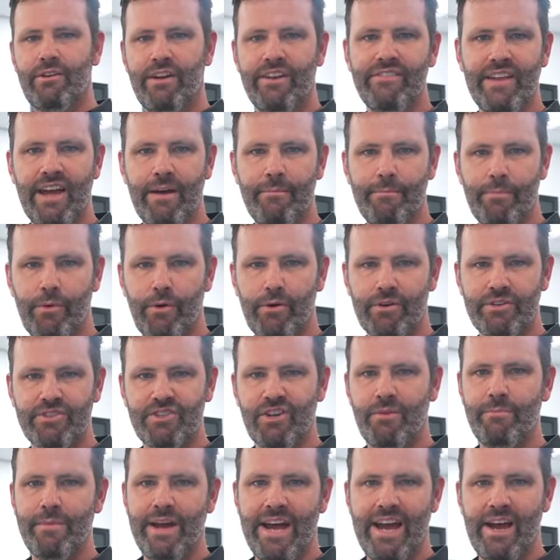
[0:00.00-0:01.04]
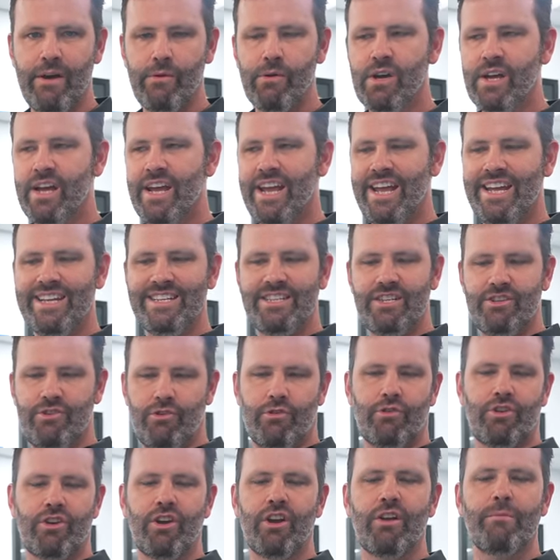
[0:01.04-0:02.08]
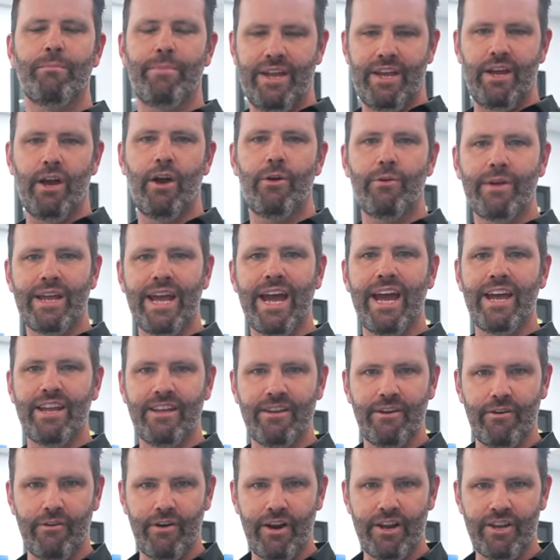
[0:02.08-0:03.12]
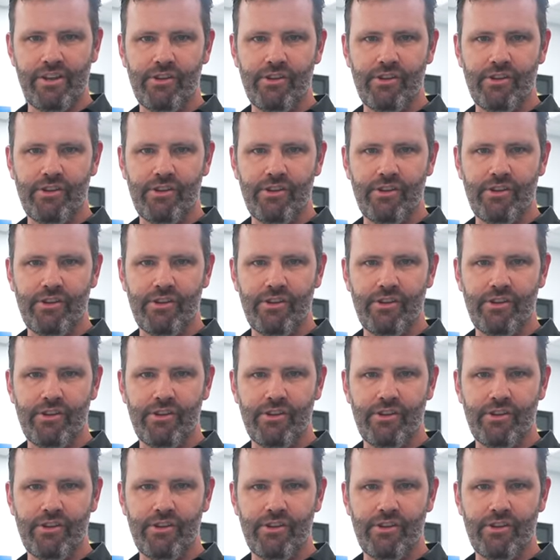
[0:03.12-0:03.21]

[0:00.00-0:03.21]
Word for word: in that box somehow, you're going to be okay, all right?